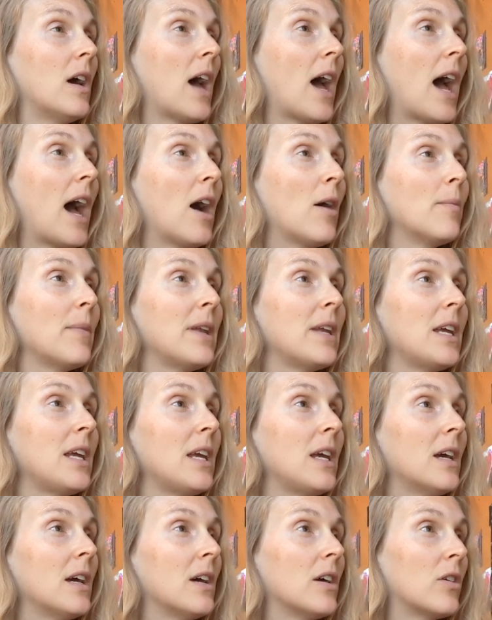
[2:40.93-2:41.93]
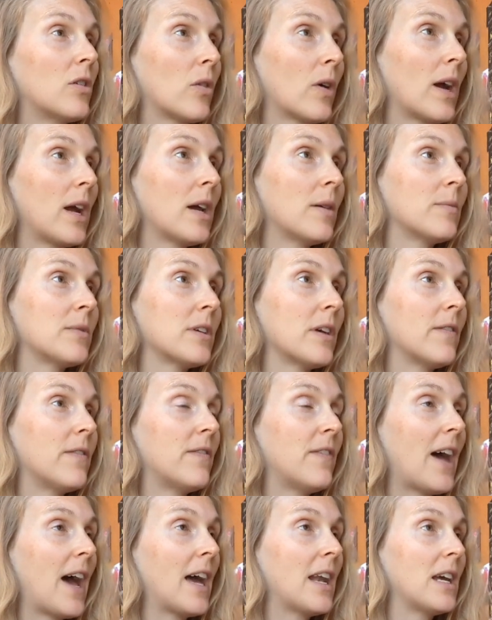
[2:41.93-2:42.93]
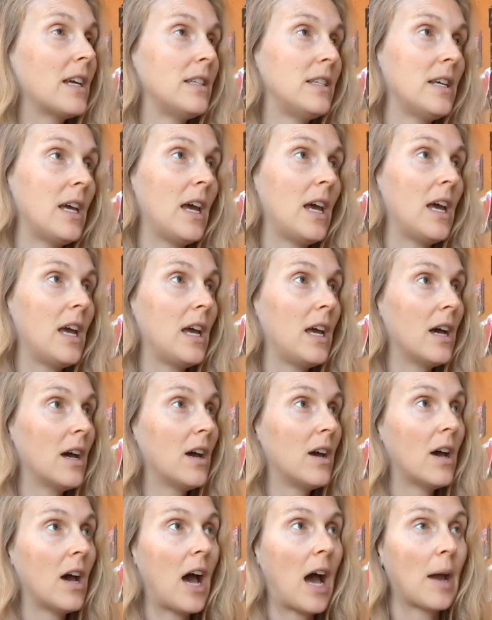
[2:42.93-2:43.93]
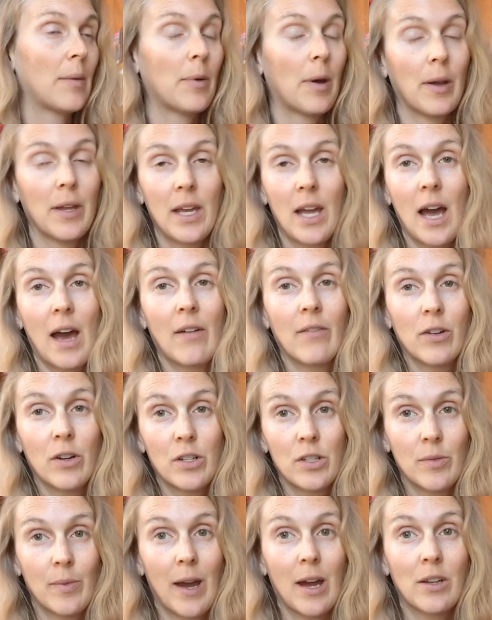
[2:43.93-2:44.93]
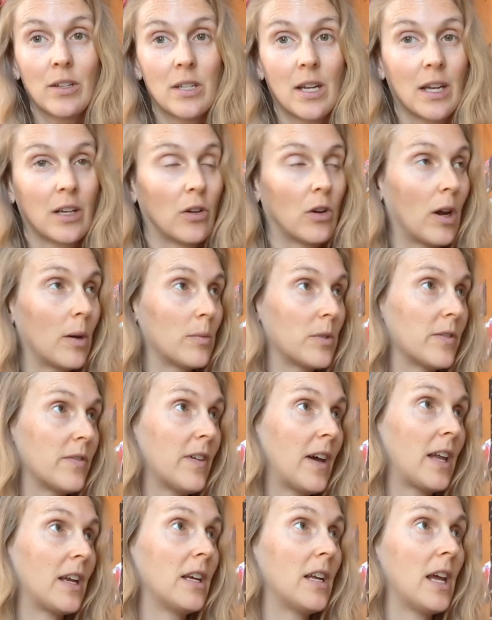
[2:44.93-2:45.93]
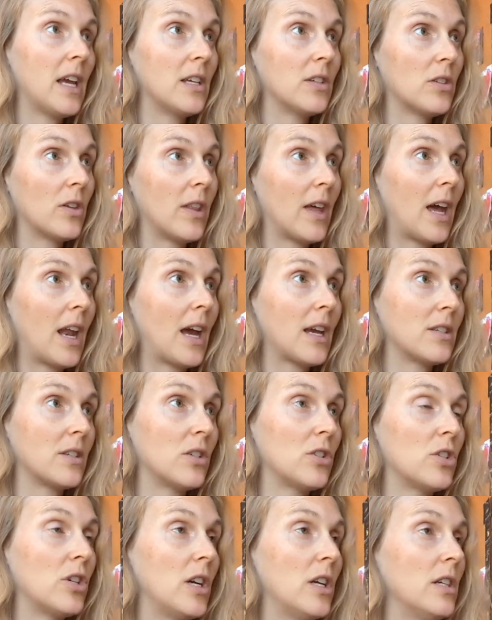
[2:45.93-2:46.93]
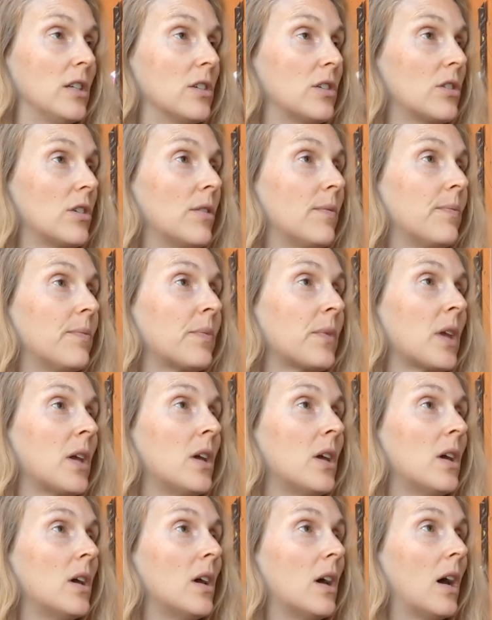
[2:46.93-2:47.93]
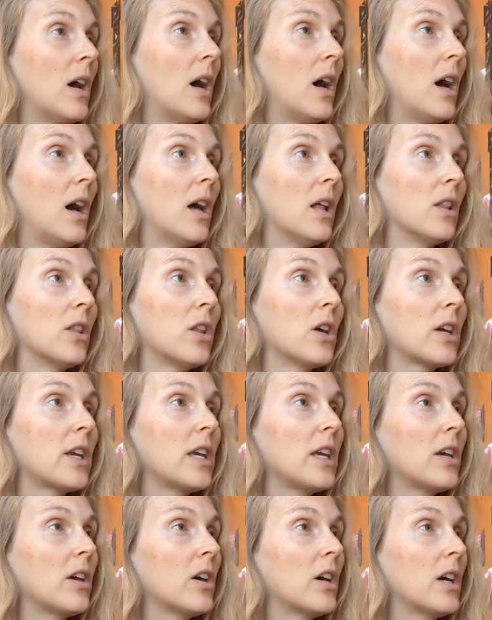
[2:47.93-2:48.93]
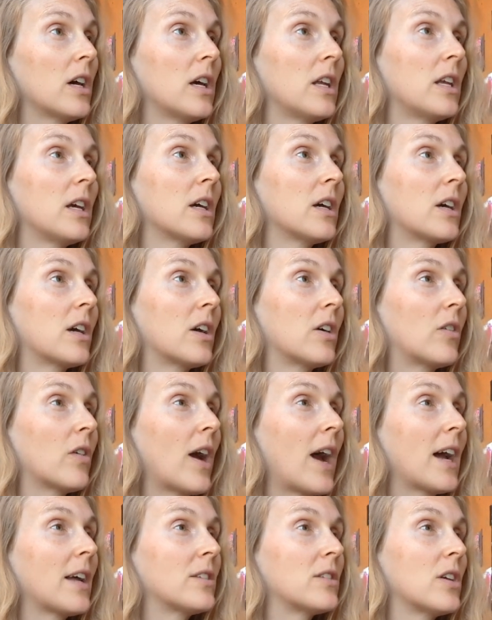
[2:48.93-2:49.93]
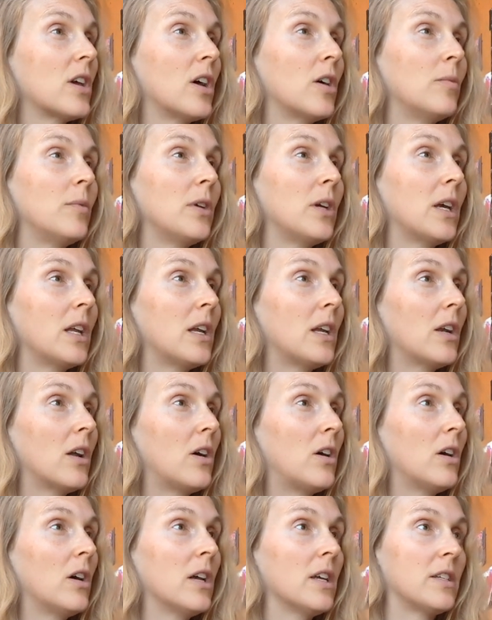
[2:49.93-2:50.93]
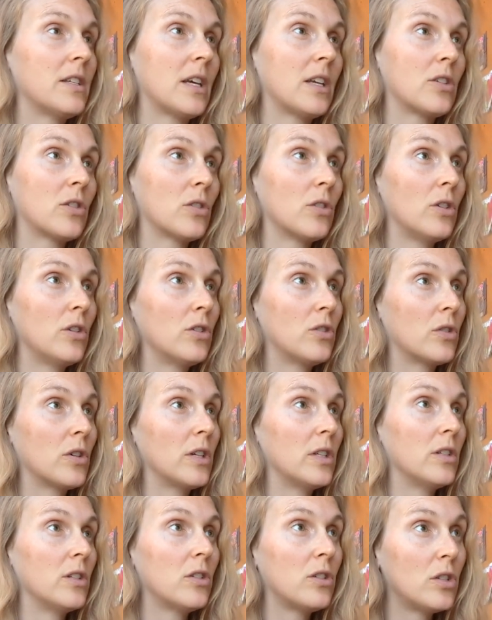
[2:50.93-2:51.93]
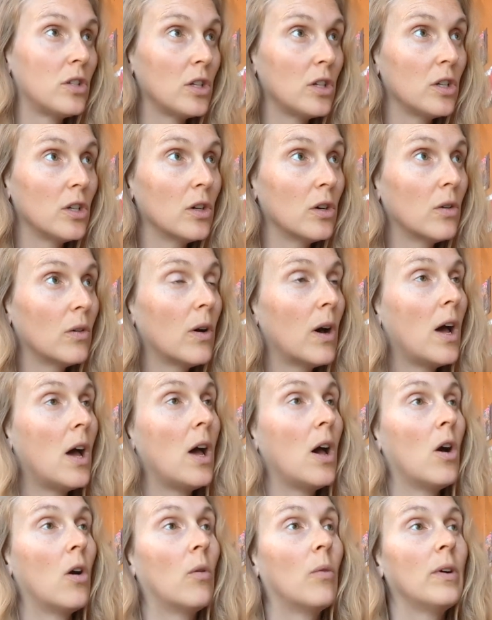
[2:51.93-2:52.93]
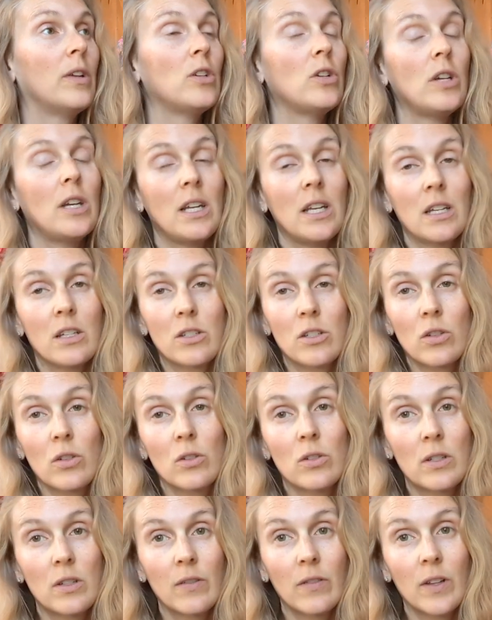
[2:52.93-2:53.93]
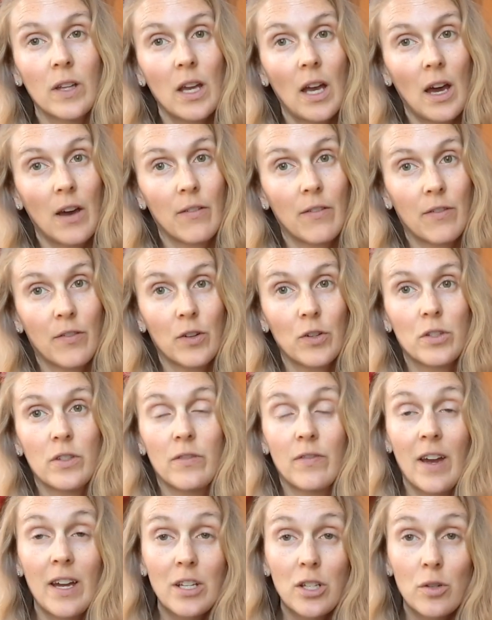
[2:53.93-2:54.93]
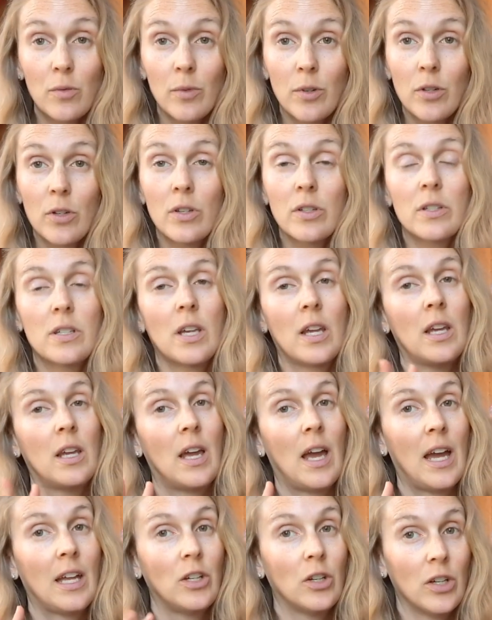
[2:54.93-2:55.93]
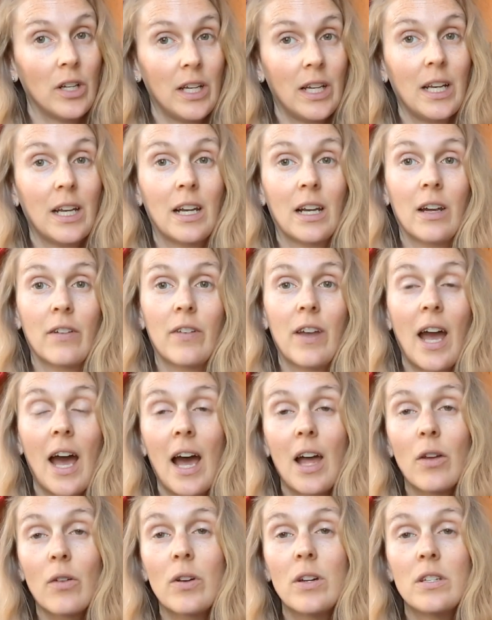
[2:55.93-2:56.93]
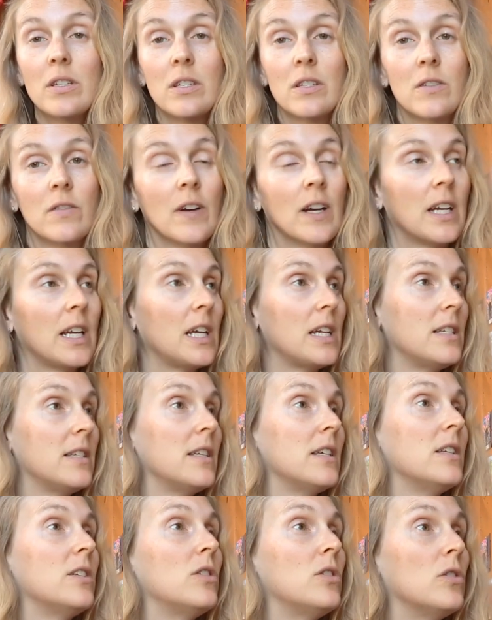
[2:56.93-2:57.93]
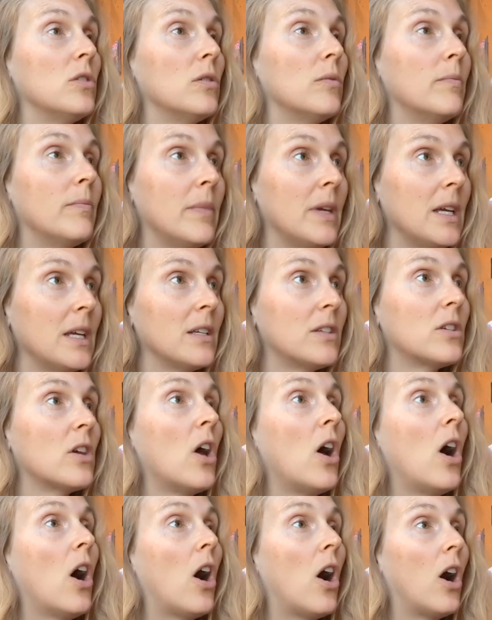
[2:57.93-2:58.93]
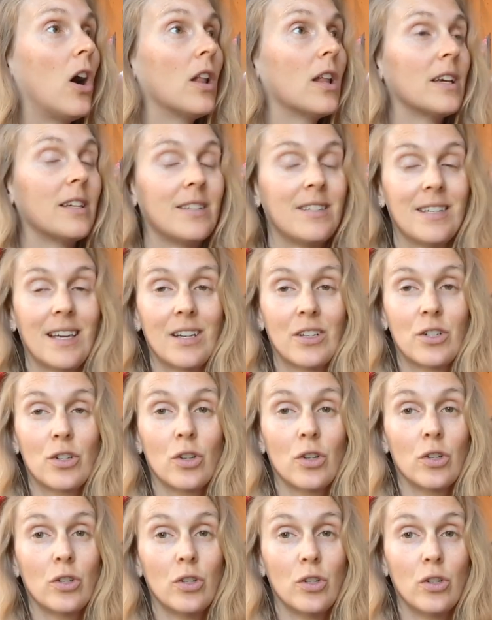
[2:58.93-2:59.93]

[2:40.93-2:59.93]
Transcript: How many grams of fat a day? I probably average about 10 grams of fat a day, so that hasn't changed. Looking good. Congrats. Hope you get in all essential nutrients too. When you eat exclusively of fruits and vegetables and you're eating enough calories, it's very easy to meet all essential